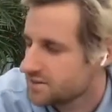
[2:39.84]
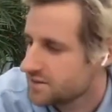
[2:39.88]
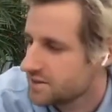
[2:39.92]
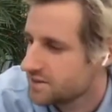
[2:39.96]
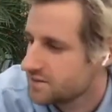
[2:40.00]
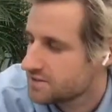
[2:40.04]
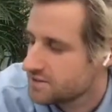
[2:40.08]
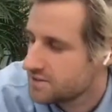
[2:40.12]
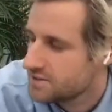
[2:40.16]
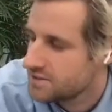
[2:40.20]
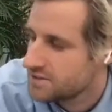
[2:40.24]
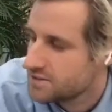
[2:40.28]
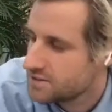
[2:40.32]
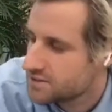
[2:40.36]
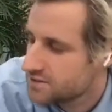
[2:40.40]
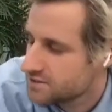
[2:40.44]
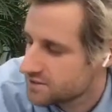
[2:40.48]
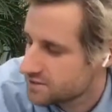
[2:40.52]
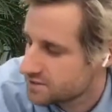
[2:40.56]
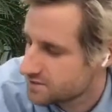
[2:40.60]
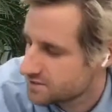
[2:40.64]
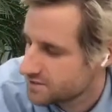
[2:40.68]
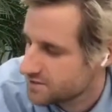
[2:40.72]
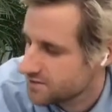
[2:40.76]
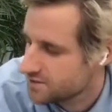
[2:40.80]

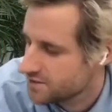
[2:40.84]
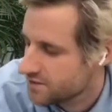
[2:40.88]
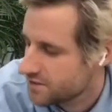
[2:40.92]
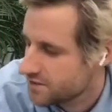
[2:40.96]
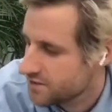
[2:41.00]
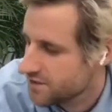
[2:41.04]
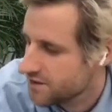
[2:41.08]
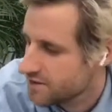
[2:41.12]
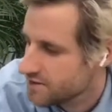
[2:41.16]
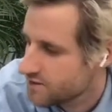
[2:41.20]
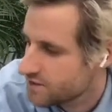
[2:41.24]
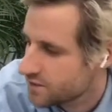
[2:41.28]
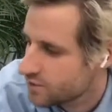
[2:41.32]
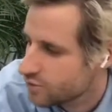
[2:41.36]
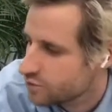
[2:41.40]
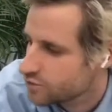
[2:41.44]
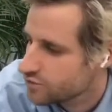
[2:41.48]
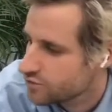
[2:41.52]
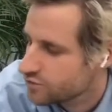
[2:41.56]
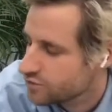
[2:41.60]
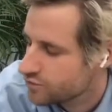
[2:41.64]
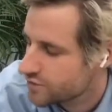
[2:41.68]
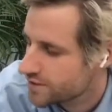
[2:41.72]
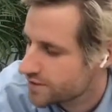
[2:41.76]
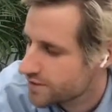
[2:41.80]
these things are
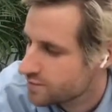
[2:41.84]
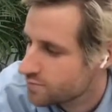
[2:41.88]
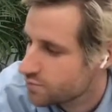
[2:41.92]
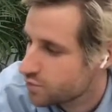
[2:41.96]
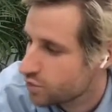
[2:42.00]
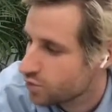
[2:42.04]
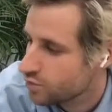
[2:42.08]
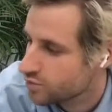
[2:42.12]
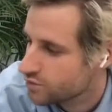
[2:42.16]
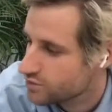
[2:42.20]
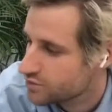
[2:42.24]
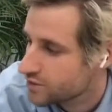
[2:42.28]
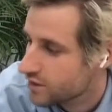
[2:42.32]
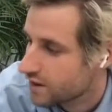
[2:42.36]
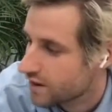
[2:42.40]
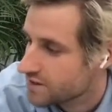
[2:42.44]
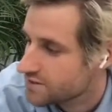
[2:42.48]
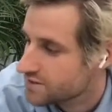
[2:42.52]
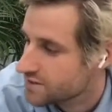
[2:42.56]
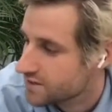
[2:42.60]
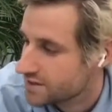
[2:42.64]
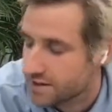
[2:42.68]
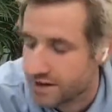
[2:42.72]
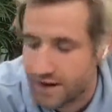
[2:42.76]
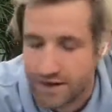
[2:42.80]
also really important to
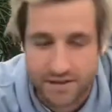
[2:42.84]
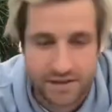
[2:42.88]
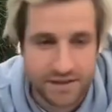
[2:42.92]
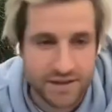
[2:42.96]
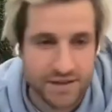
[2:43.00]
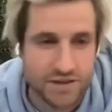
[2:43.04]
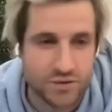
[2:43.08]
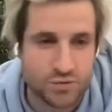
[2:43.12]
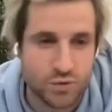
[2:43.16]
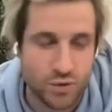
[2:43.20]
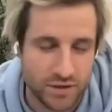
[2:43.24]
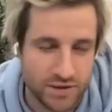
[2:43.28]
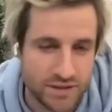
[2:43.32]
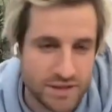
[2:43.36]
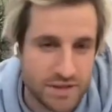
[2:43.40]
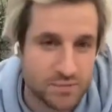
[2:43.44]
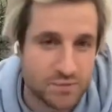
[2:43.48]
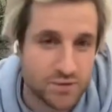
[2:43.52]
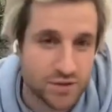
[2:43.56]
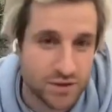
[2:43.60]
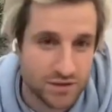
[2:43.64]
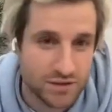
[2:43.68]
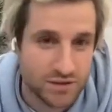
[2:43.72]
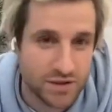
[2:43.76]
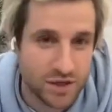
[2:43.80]
us, and I think it's what
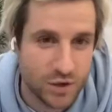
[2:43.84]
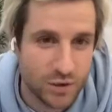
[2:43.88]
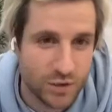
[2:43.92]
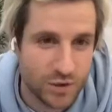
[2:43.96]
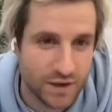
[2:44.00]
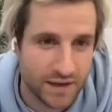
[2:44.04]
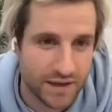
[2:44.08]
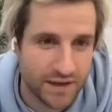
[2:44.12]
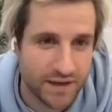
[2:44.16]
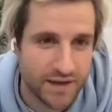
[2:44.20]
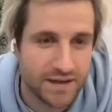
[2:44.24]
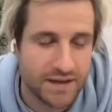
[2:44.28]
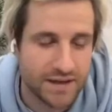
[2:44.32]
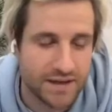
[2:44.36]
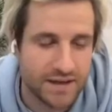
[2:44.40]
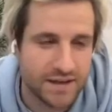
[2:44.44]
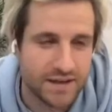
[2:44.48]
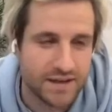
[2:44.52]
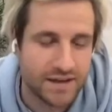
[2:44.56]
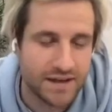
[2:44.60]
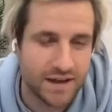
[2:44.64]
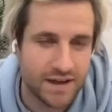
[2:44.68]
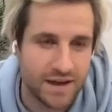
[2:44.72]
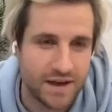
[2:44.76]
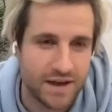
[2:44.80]
keeps us going,
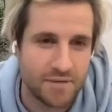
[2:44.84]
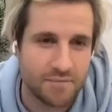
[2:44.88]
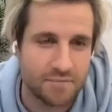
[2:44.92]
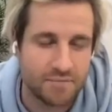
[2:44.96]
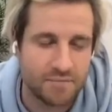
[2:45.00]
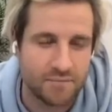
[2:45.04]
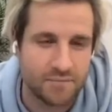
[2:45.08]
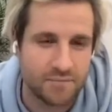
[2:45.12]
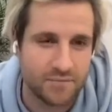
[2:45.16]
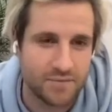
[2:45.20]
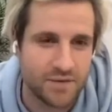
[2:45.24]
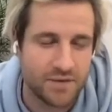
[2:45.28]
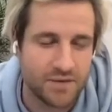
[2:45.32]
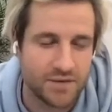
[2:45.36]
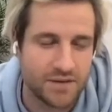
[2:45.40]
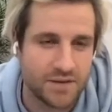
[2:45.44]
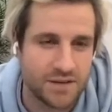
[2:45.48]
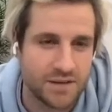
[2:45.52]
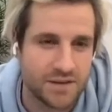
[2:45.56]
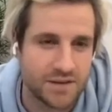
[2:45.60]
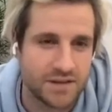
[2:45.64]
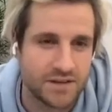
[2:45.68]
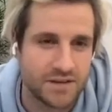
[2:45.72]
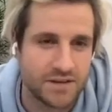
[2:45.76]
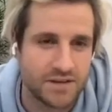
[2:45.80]

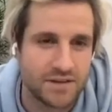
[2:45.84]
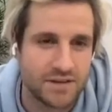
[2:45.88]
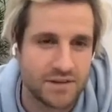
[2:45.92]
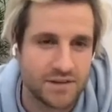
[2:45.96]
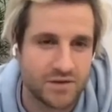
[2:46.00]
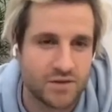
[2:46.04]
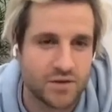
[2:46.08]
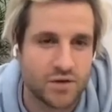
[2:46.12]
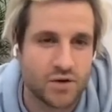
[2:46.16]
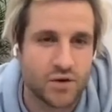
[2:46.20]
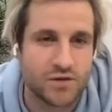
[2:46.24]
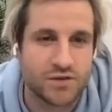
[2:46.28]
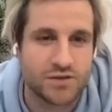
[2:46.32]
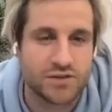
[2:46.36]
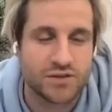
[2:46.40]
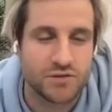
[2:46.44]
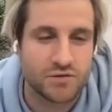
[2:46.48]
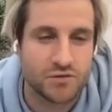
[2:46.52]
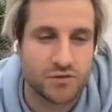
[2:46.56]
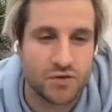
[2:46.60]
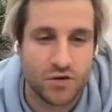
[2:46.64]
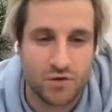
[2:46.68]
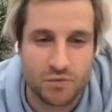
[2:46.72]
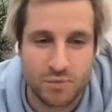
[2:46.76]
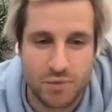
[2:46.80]
the
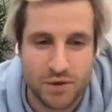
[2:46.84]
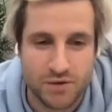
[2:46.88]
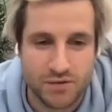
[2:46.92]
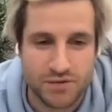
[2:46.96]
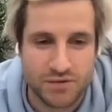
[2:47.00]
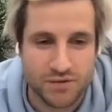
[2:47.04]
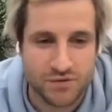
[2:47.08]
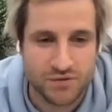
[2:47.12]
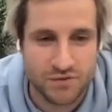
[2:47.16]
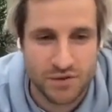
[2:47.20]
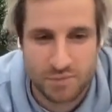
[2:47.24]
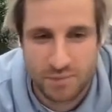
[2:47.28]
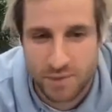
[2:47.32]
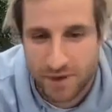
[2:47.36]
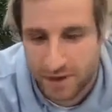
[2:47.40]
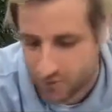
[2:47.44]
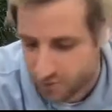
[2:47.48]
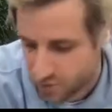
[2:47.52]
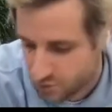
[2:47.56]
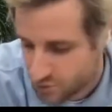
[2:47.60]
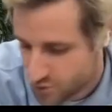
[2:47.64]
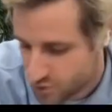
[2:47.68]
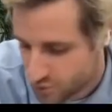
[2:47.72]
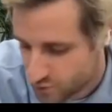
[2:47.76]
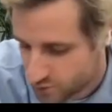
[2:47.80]
constant flow of positive feedback
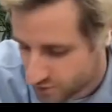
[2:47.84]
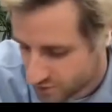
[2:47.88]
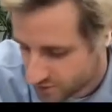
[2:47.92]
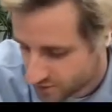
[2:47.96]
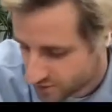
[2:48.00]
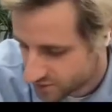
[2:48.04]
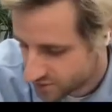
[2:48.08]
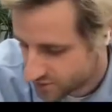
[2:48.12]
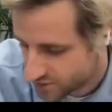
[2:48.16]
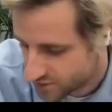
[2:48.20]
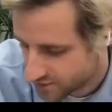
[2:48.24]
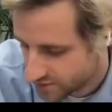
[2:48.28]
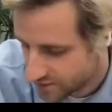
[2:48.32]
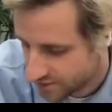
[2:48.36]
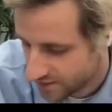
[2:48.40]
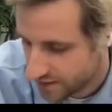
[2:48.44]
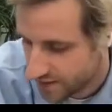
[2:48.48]
from users.